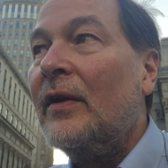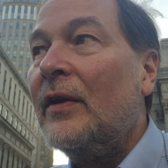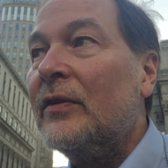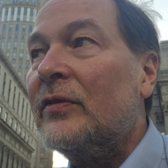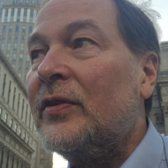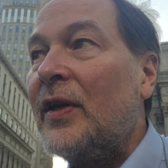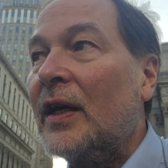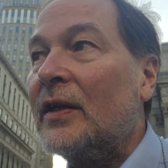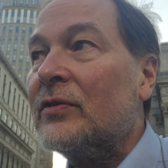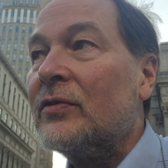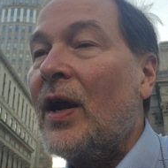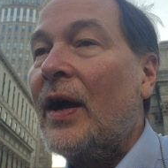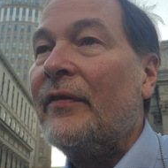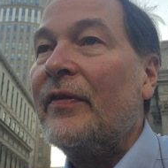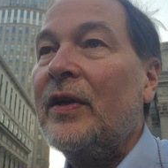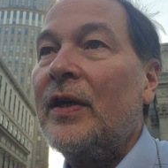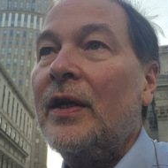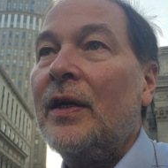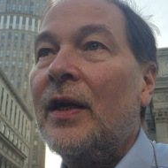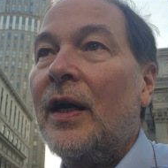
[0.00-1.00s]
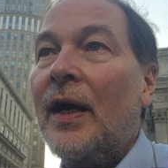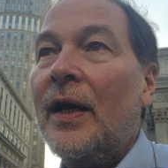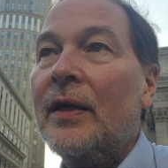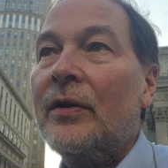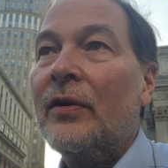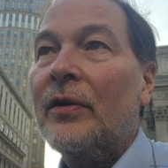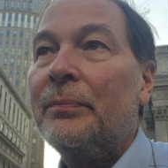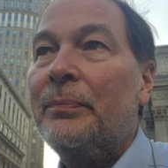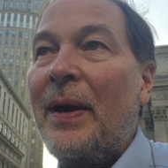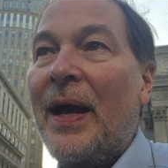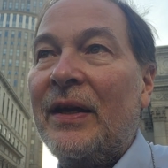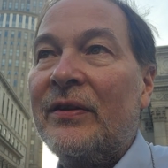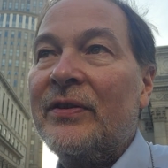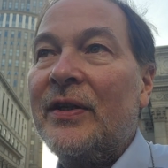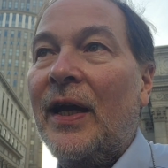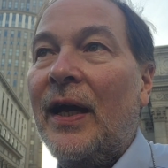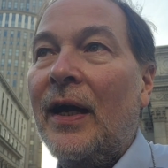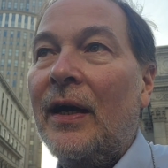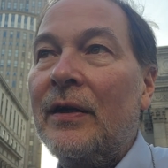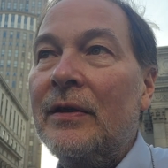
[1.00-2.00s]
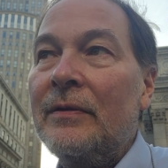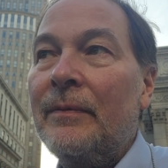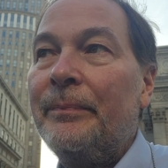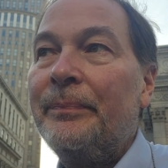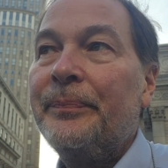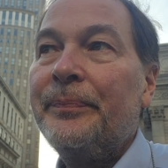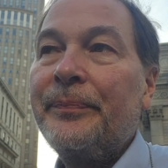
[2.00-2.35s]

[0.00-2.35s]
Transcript: sex trafficking guy called Pascal.